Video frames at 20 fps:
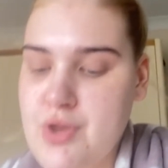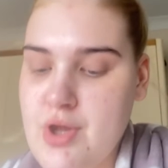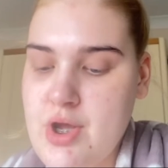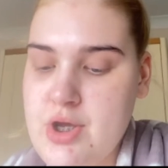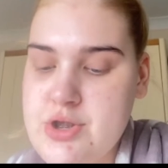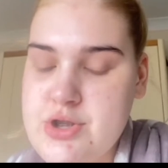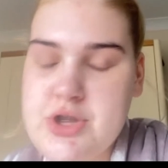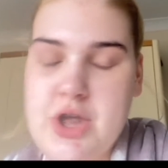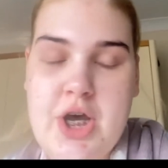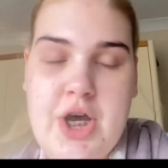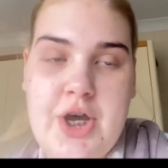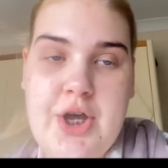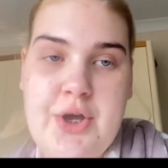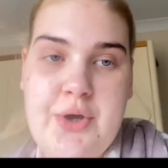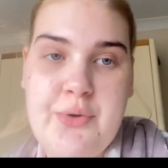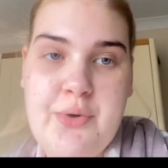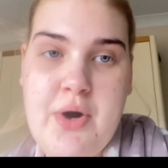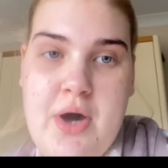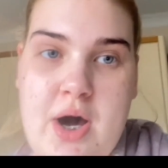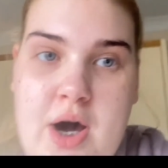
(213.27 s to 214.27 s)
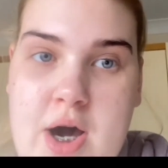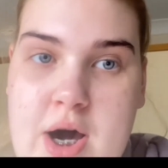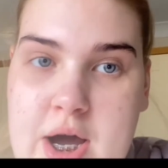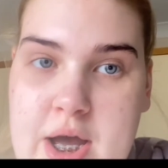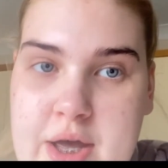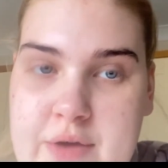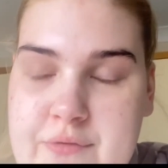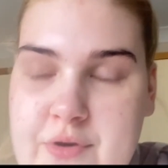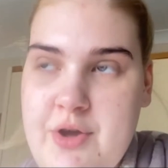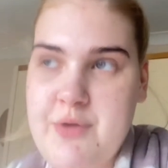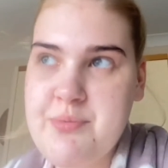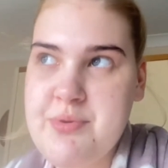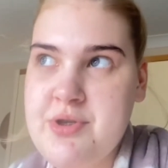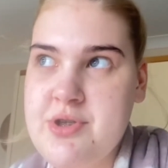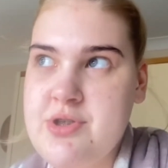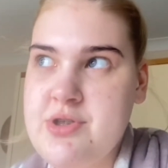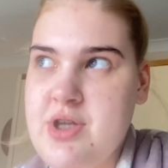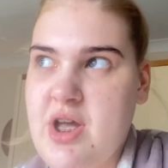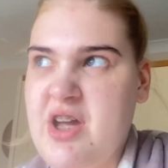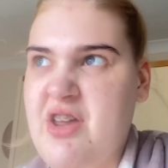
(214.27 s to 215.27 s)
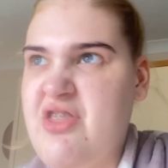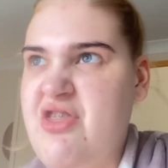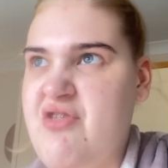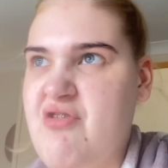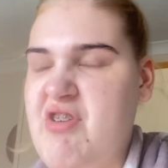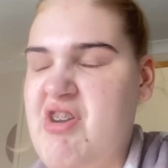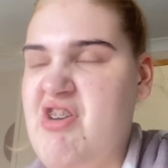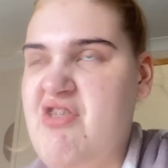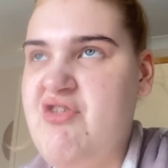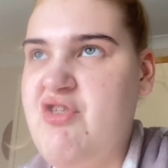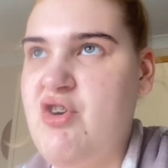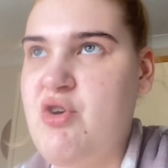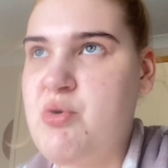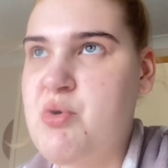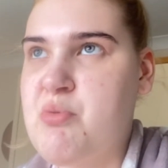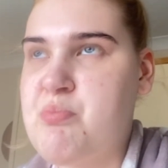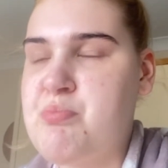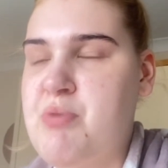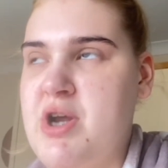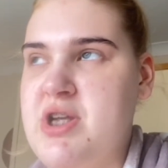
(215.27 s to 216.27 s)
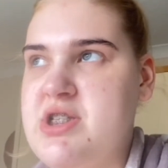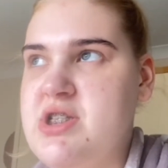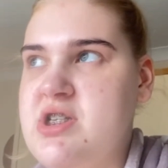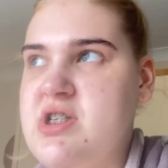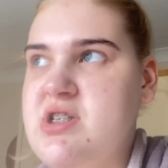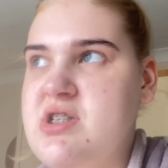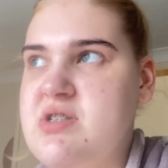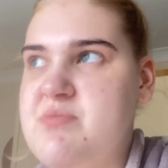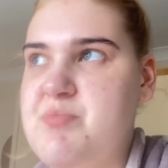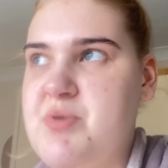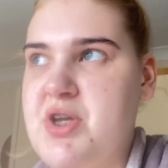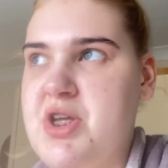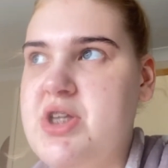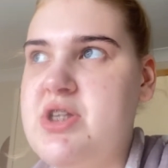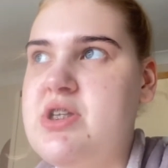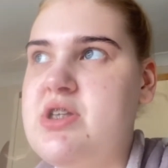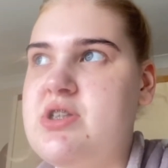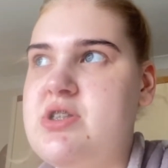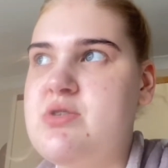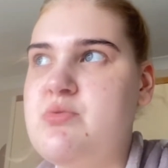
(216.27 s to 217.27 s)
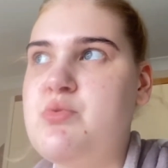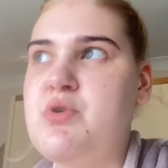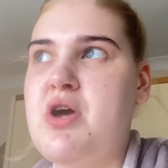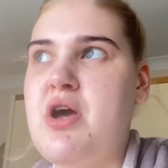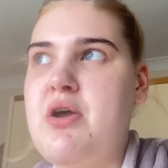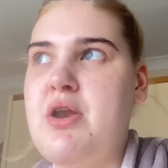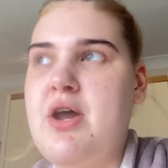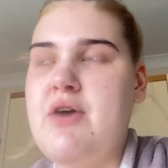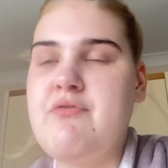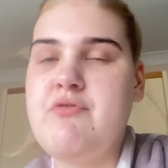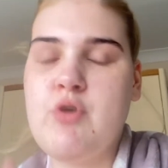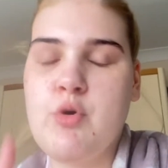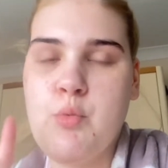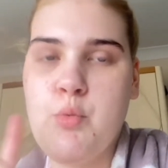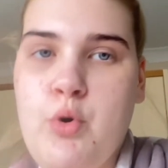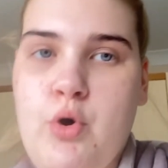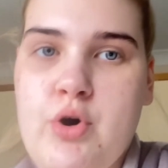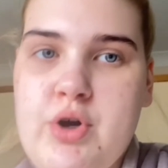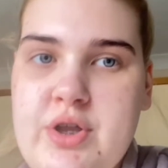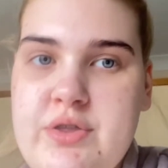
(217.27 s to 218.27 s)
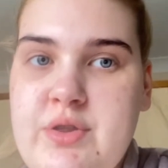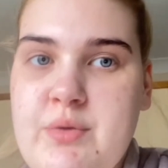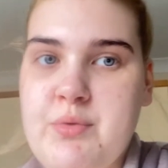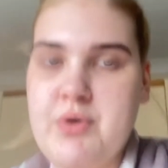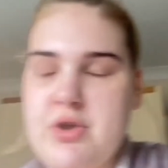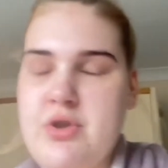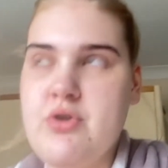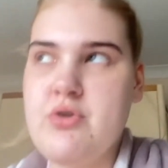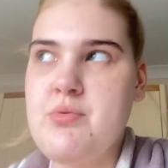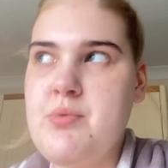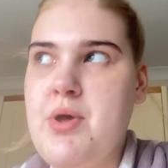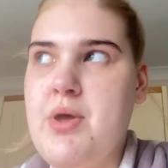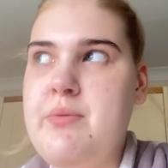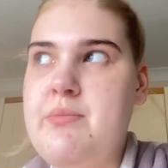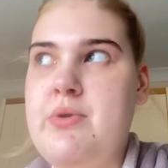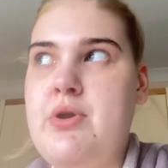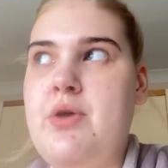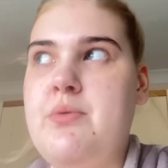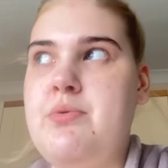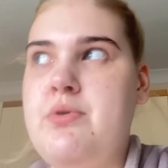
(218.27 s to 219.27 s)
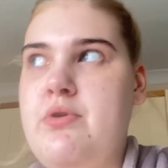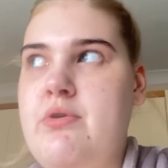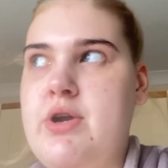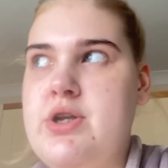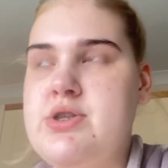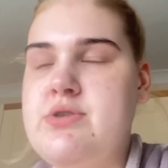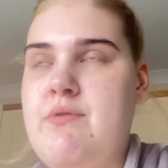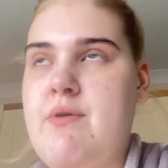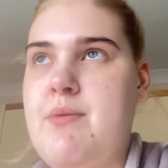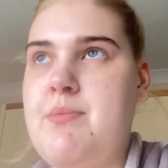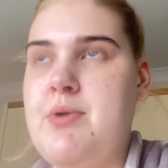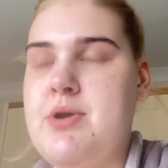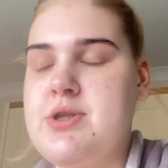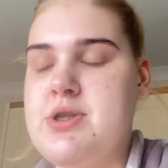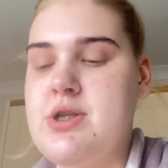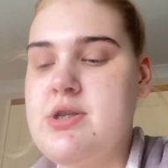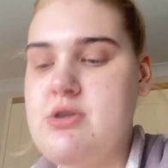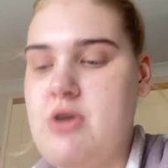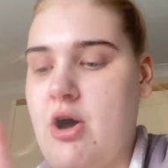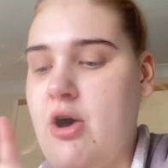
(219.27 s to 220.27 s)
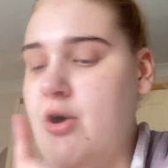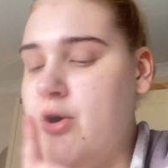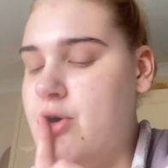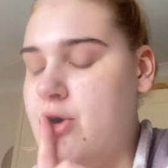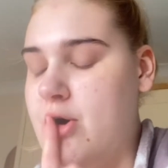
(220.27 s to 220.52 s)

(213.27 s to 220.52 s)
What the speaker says: So I have opened 3 or 4 presents because we're going out for a walk and then we're going to come home and open the rest of our presents up.